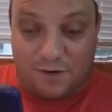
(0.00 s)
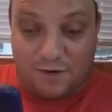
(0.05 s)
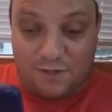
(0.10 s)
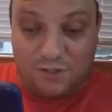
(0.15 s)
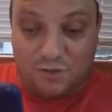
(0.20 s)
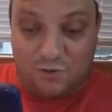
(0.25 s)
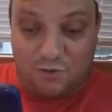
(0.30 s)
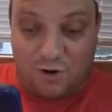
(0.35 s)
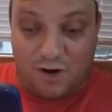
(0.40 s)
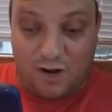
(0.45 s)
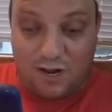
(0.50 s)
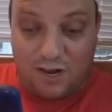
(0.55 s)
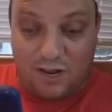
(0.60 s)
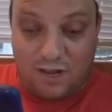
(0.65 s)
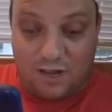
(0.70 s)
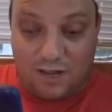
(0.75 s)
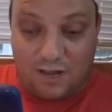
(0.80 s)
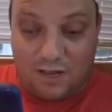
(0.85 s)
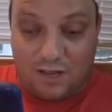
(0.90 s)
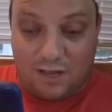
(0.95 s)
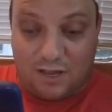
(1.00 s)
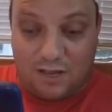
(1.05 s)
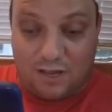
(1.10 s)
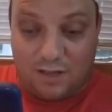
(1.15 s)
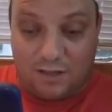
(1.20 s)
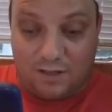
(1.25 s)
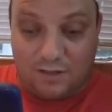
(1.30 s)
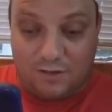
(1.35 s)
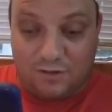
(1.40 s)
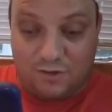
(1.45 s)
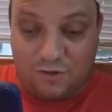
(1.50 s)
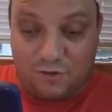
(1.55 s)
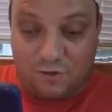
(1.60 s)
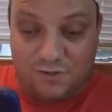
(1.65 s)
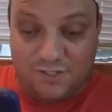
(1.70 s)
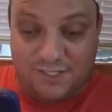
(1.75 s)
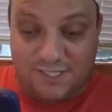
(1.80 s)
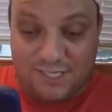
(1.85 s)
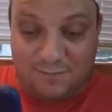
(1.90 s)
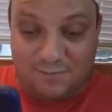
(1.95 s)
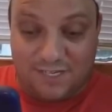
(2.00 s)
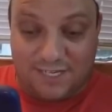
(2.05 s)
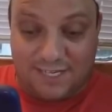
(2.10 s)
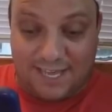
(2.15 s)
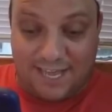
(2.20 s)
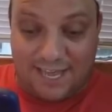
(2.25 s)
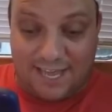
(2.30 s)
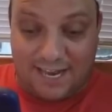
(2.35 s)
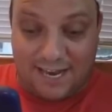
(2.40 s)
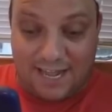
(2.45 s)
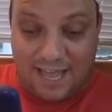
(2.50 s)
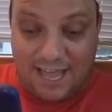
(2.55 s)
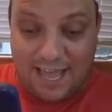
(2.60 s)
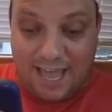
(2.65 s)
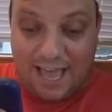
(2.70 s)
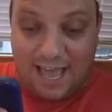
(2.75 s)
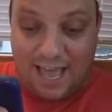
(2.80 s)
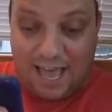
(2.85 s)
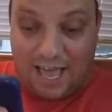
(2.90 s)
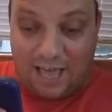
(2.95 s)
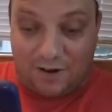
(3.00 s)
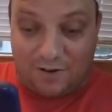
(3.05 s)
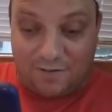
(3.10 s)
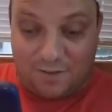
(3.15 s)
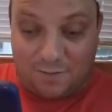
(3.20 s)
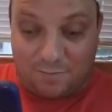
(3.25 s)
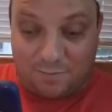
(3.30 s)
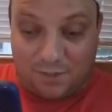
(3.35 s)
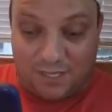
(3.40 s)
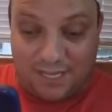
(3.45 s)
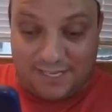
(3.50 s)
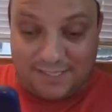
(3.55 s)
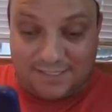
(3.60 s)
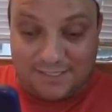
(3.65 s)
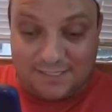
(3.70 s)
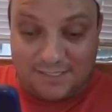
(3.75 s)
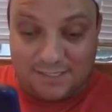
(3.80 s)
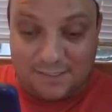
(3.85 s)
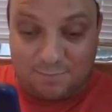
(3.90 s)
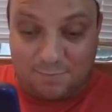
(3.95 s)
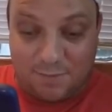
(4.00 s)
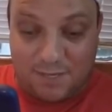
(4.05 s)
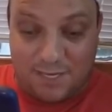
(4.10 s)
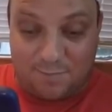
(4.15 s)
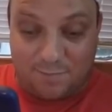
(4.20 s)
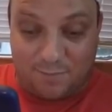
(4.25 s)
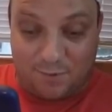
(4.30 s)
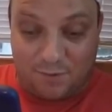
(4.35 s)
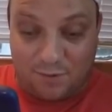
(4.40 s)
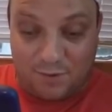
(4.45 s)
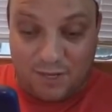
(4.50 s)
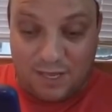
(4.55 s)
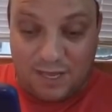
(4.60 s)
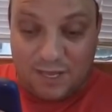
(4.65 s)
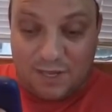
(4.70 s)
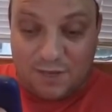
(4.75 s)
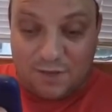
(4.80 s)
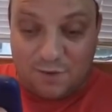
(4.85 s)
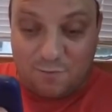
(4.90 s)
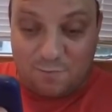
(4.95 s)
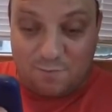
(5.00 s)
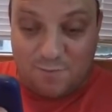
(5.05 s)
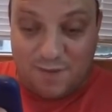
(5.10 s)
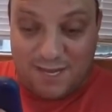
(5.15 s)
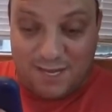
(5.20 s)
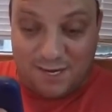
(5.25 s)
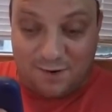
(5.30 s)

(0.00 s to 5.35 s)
joy you seem to get out of the places people you meet